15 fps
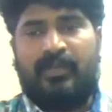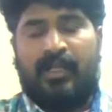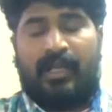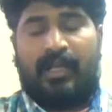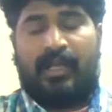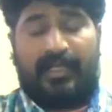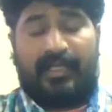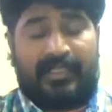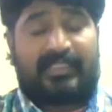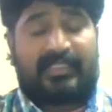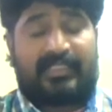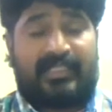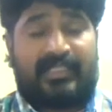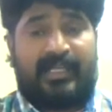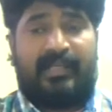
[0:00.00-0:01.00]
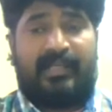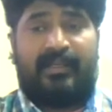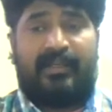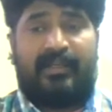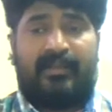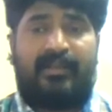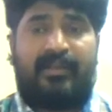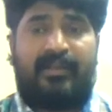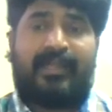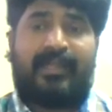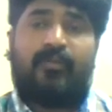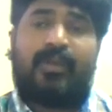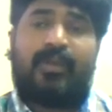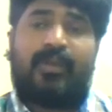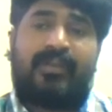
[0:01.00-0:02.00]
understand like
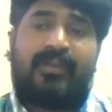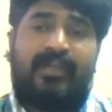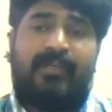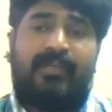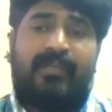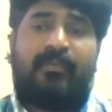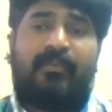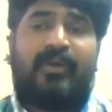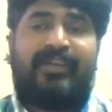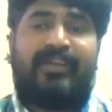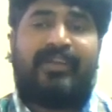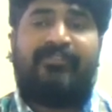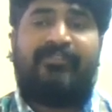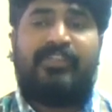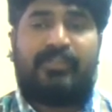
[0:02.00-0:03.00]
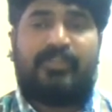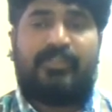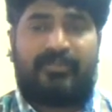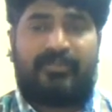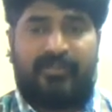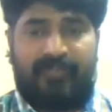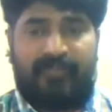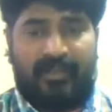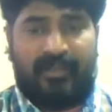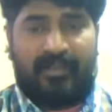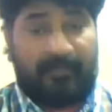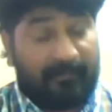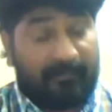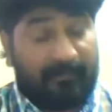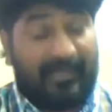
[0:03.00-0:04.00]
what are the important features which will
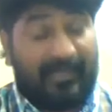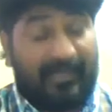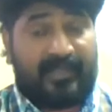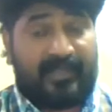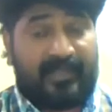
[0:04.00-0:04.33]
make